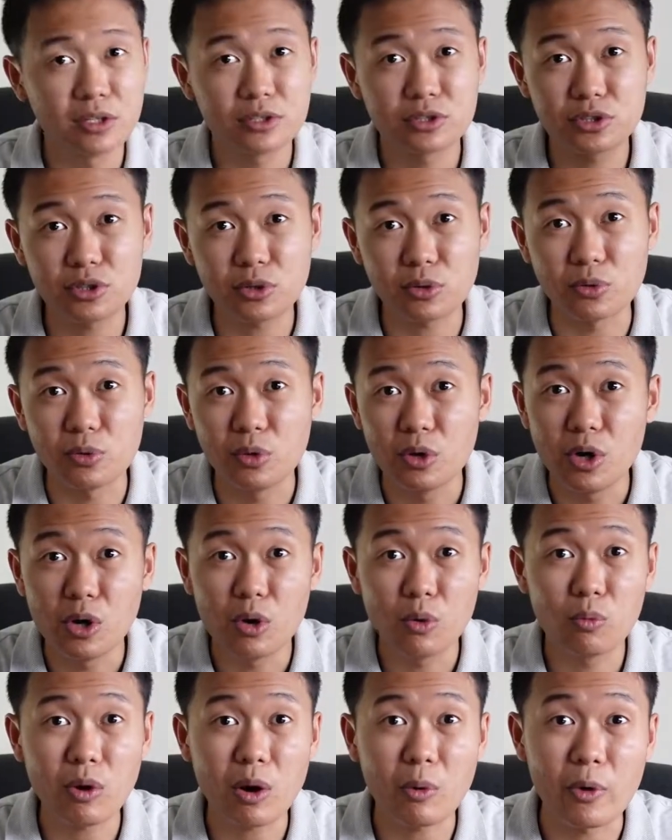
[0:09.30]
So,
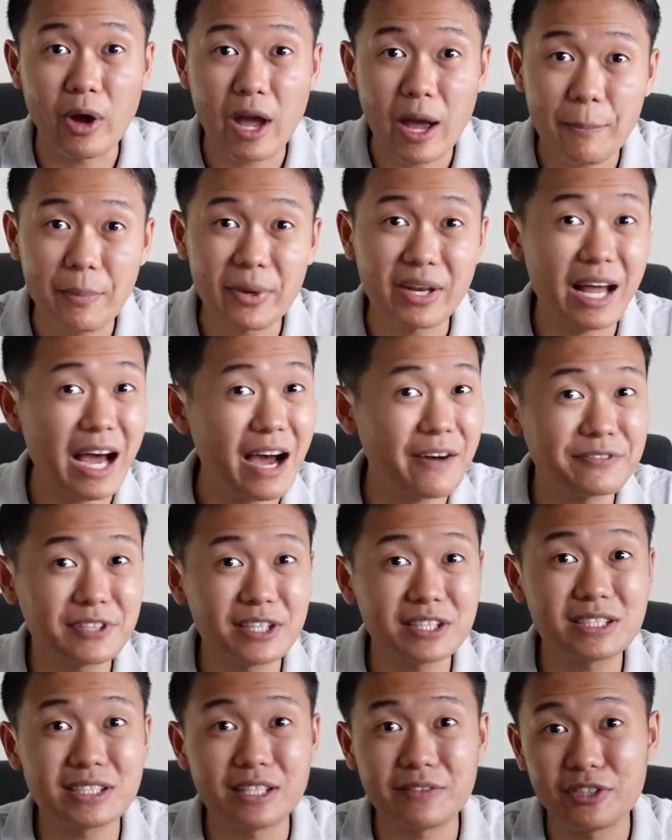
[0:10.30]
what will happen after
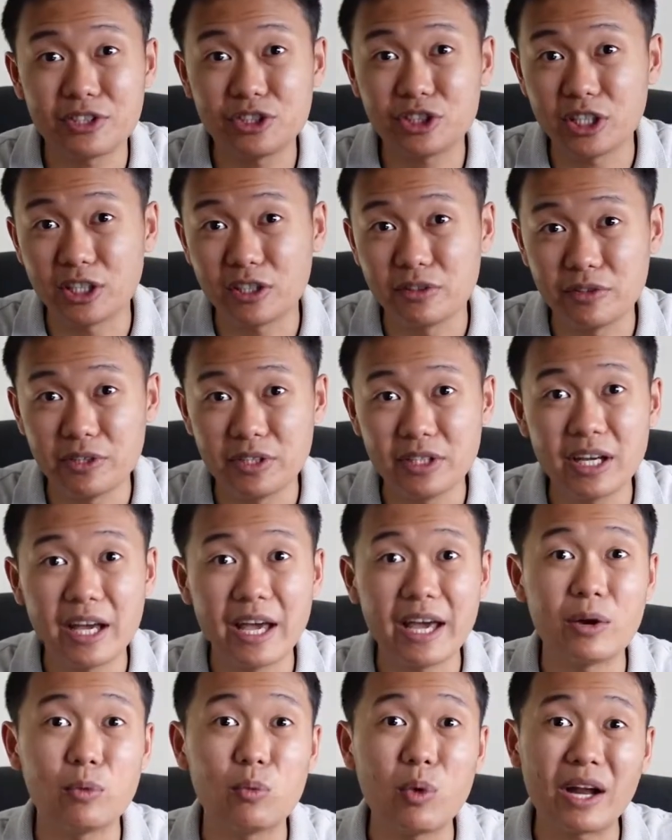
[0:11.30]
7 January
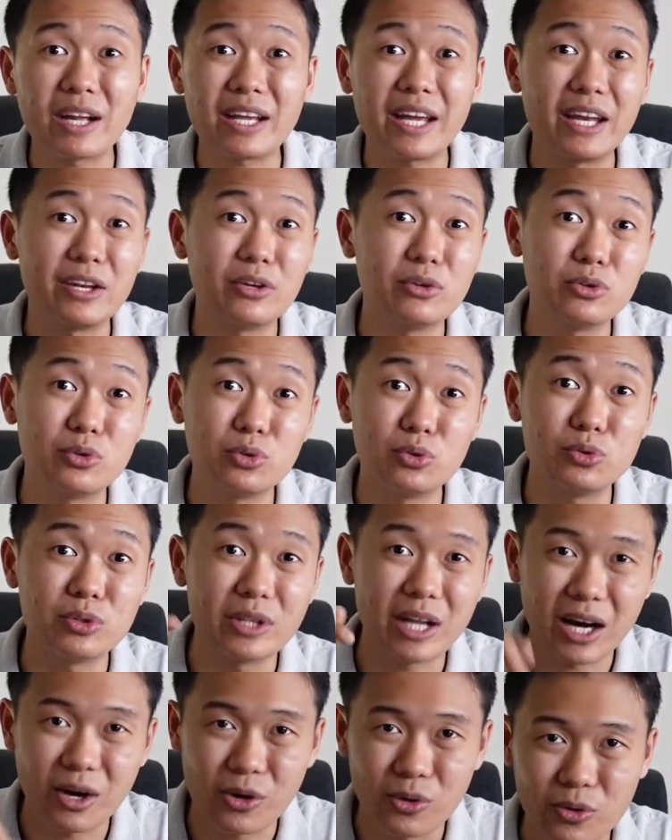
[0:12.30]
and what can you do
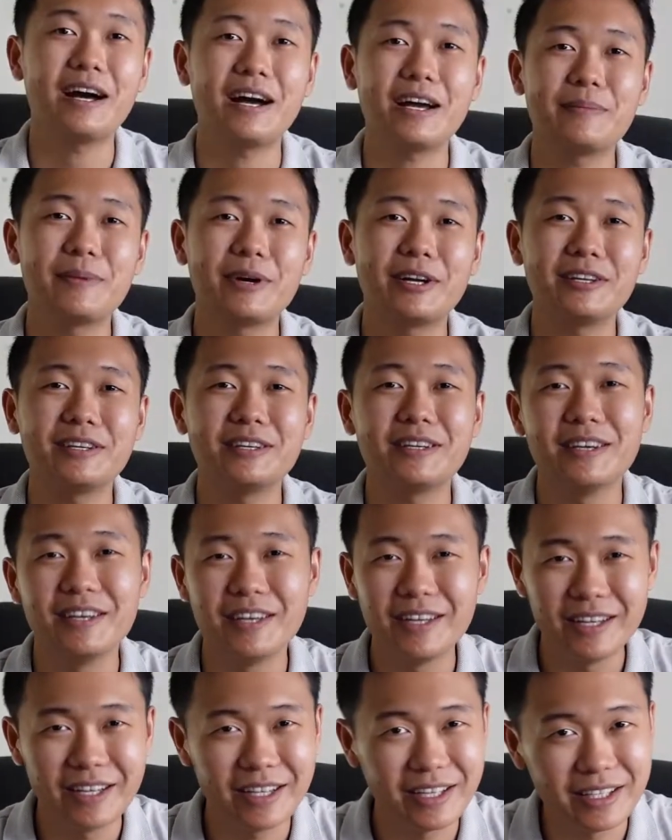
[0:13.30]
now? Hi buddy,
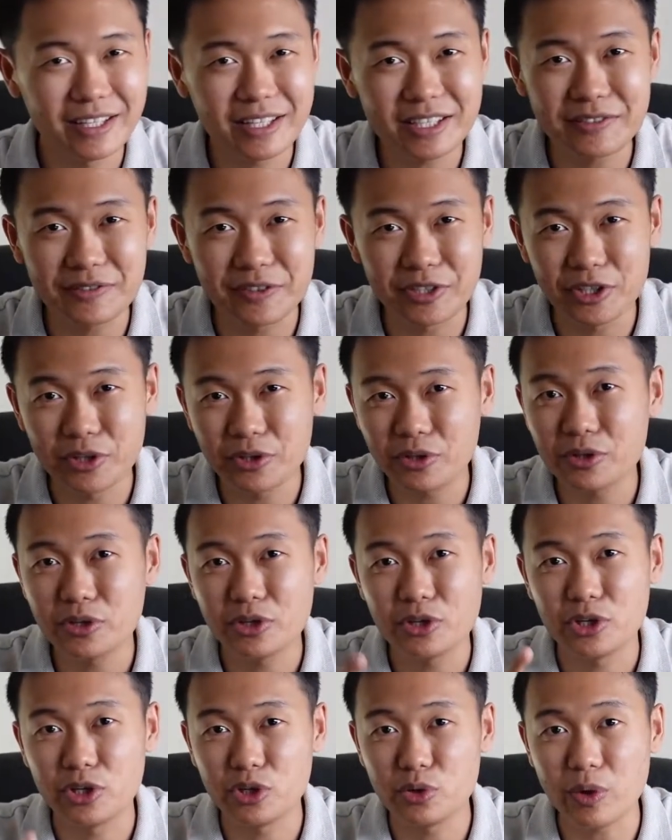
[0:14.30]
in this video,
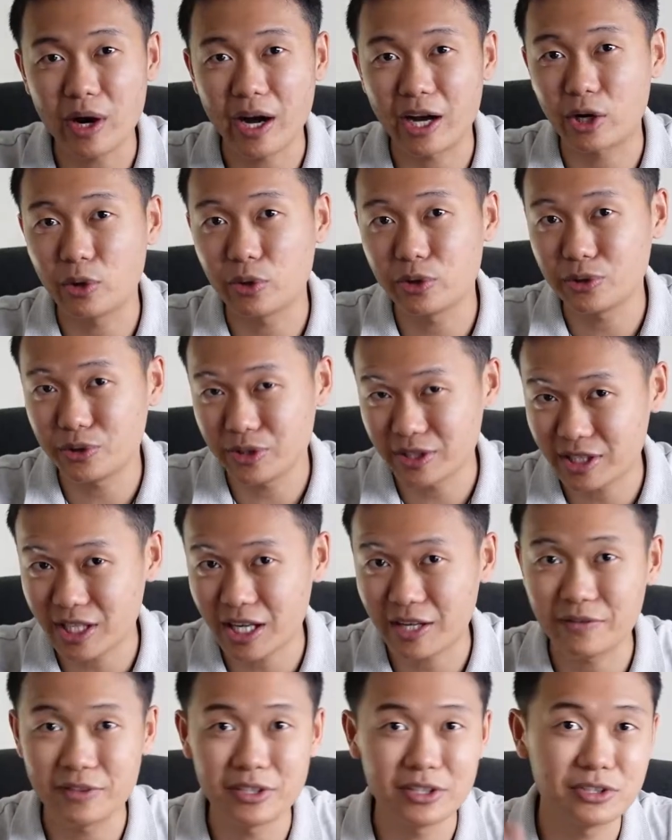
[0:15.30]
you are going to
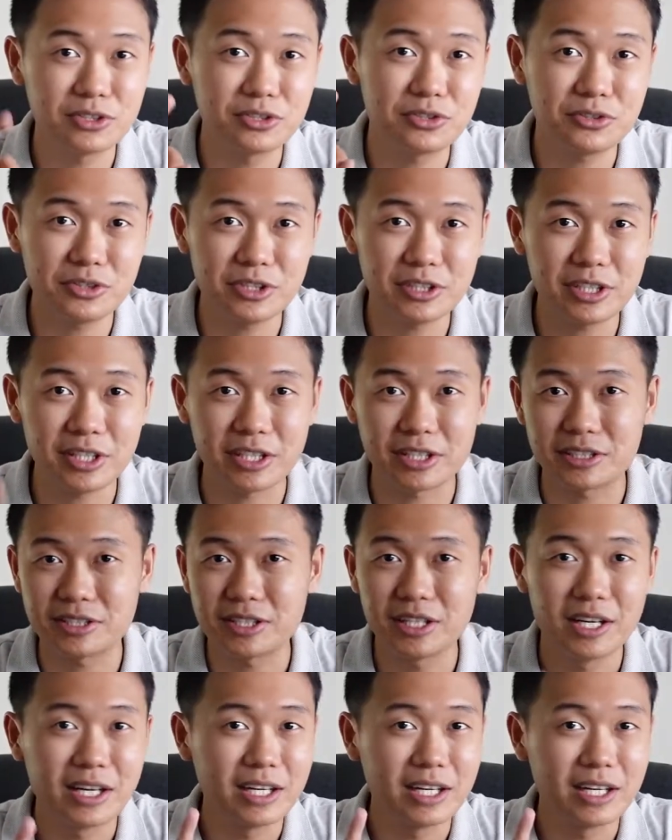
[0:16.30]
discover three things.